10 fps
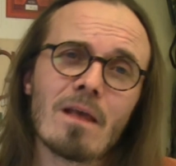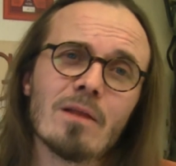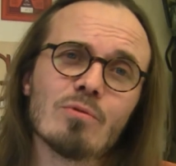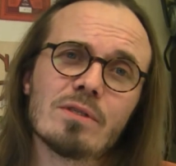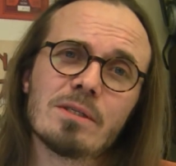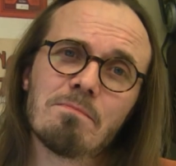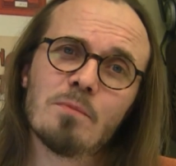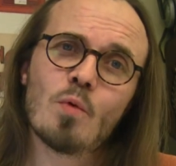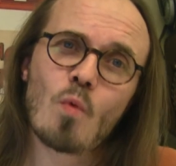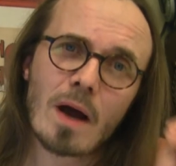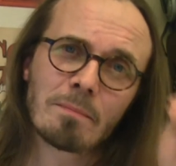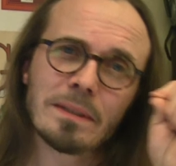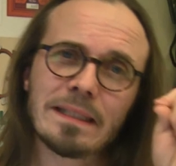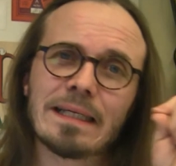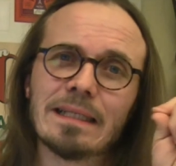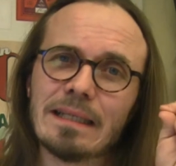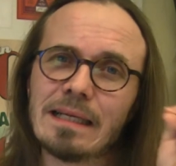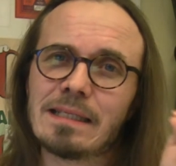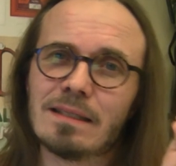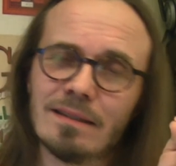there was this one particular
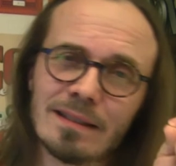lesson,